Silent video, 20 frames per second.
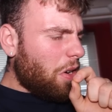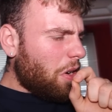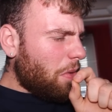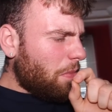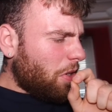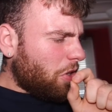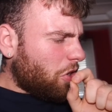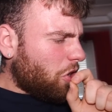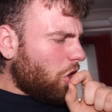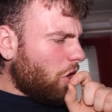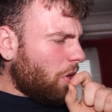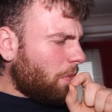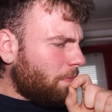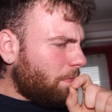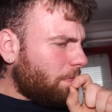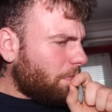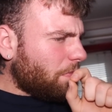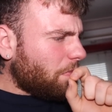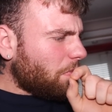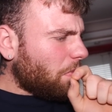Oh my
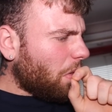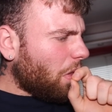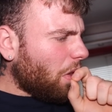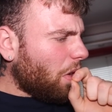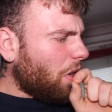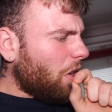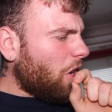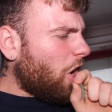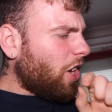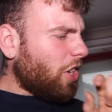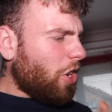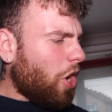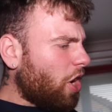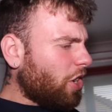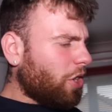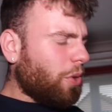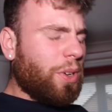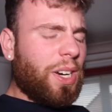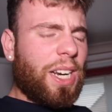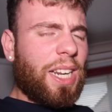God.
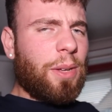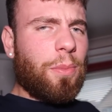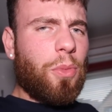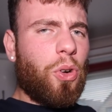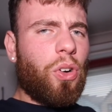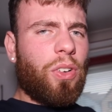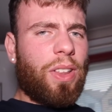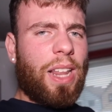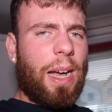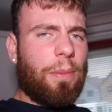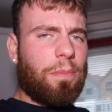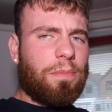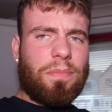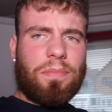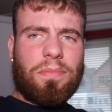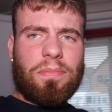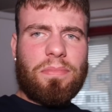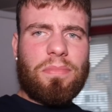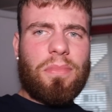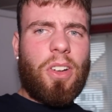I don't want any more of that.
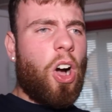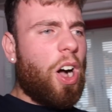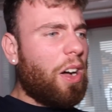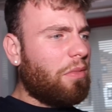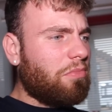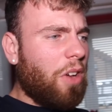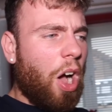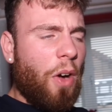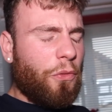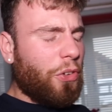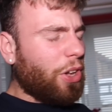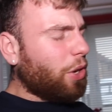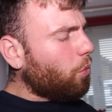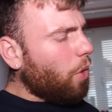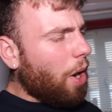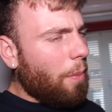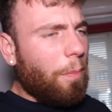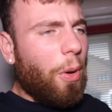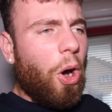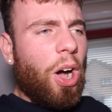I think
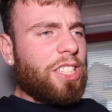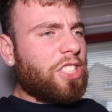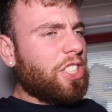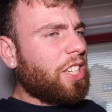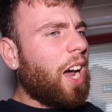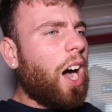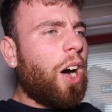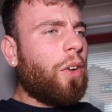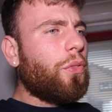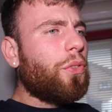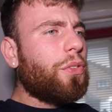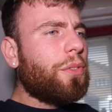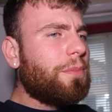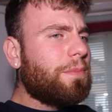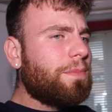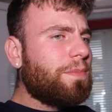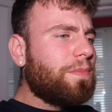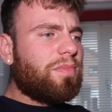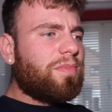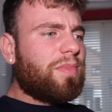one bite's enough.
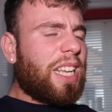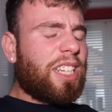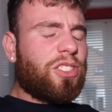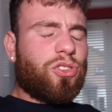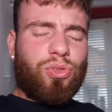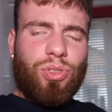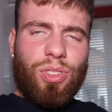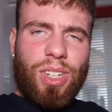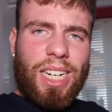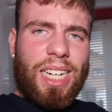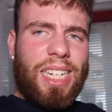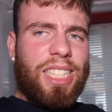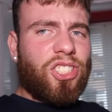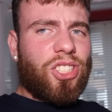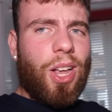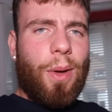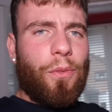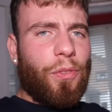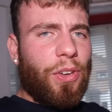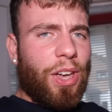There's really
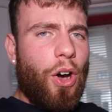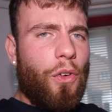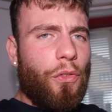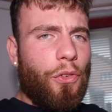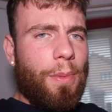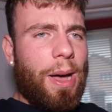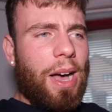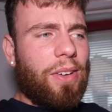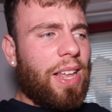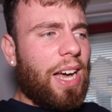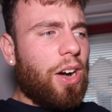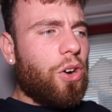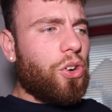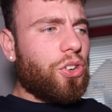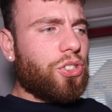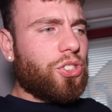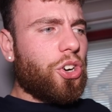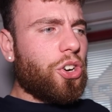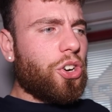something off about that hot